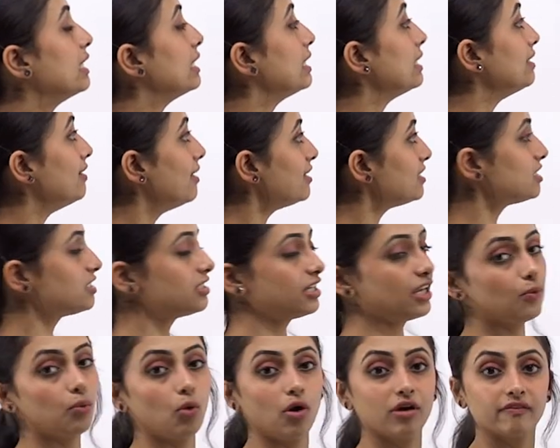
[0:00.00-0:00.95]
let's
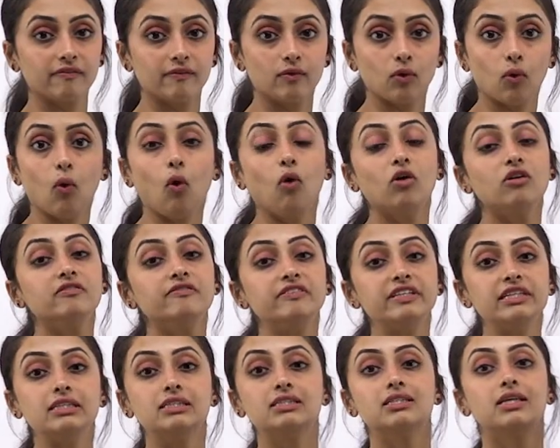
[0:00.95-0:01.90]
see what all of
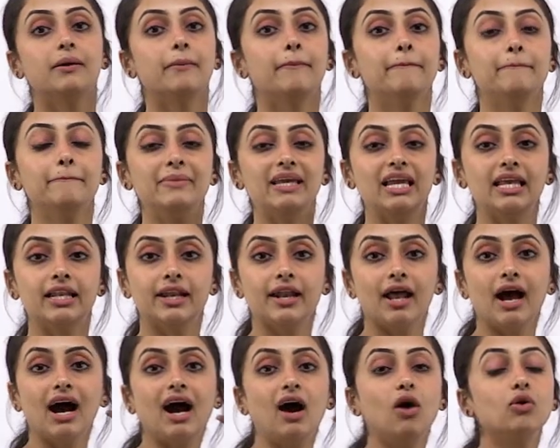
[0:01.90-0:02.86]
these mean and
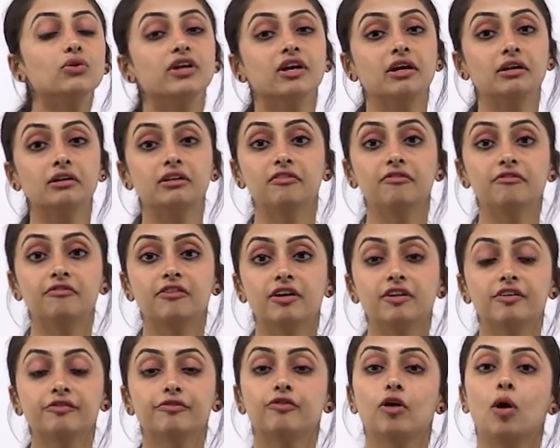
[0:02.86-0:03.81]
how they are
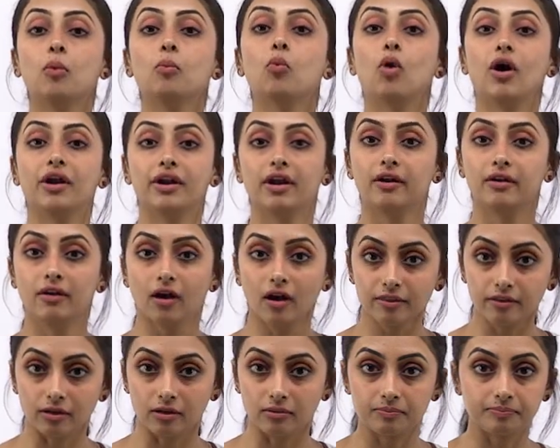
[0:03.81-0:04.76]
different from one
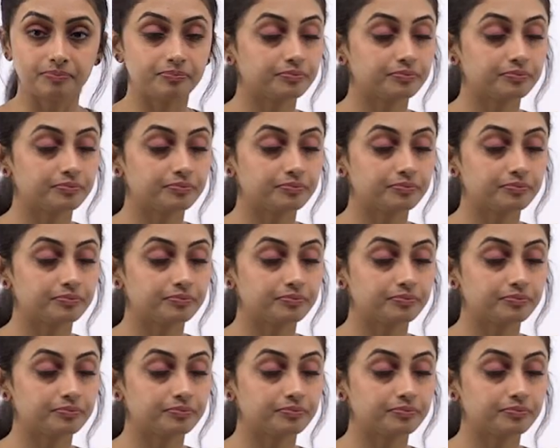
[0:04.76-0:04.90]
another.